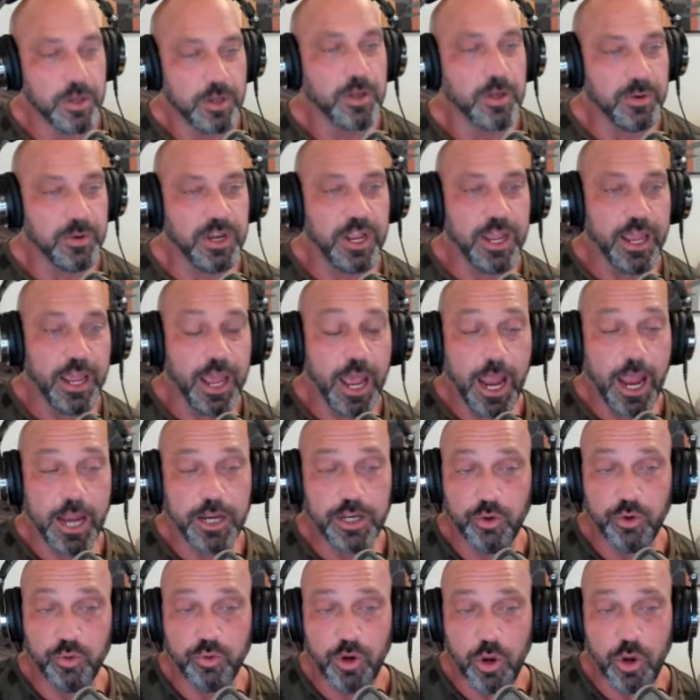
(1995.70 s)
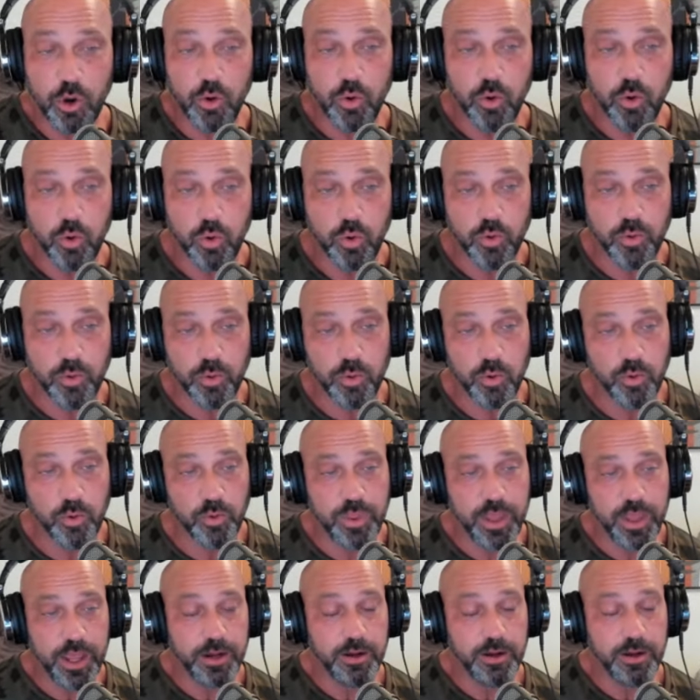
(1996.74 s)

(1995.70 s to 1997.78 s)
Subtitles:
But yeah, I do know who that